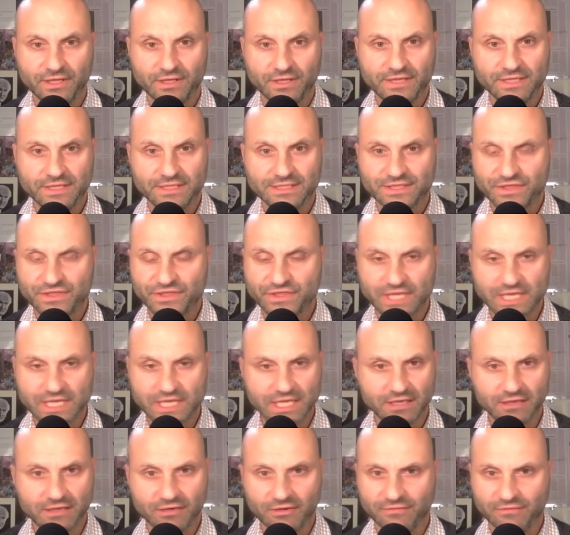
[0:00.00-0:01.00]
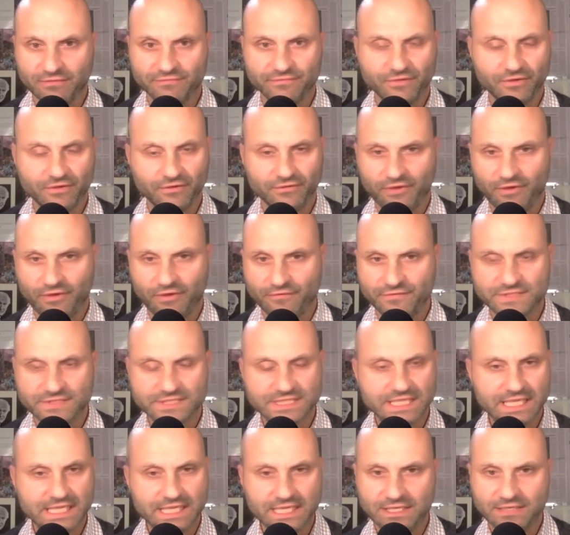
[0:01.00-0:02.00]
there's thinning of, of, of
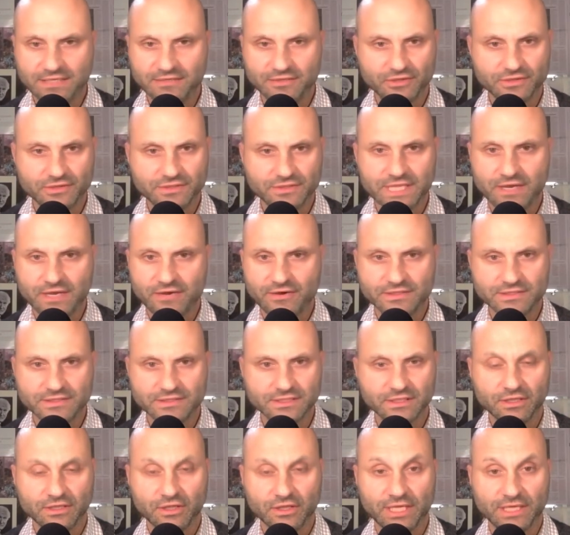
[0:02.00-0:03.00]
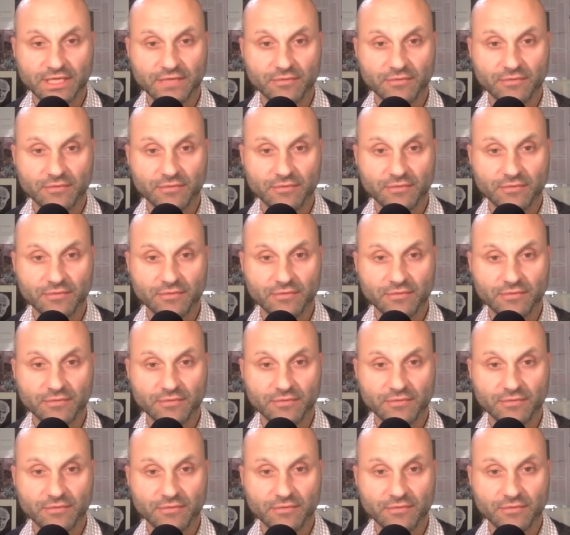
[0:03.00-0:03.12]
skin in those areas and the oh. like.